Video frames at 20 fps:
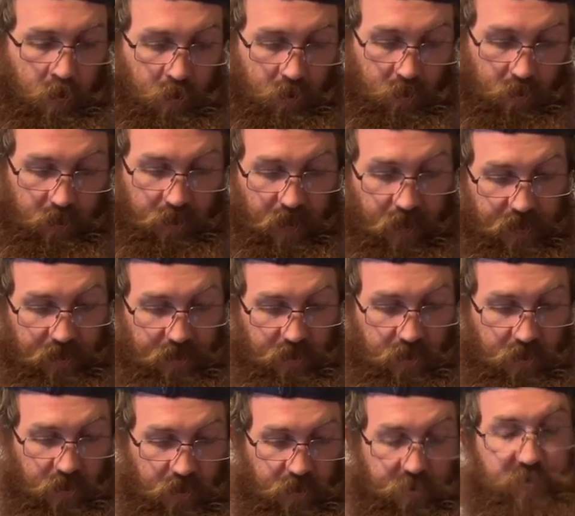So a lot of
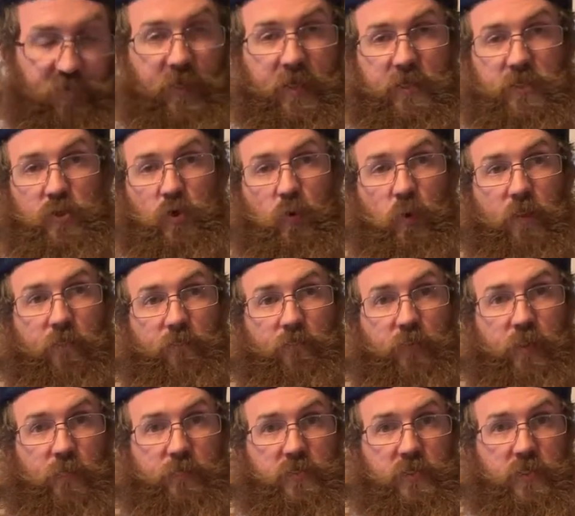the things, quick
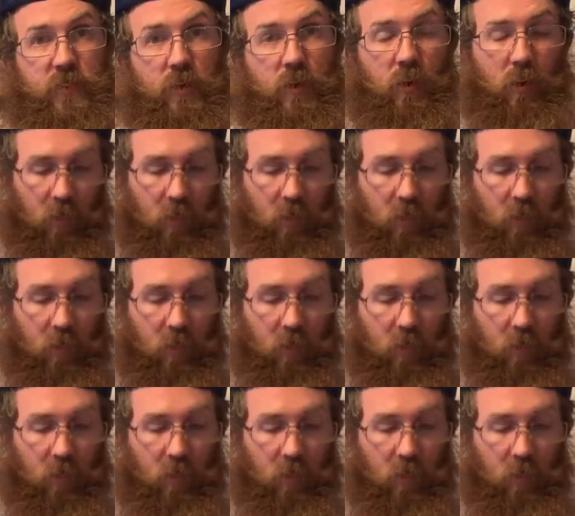flips,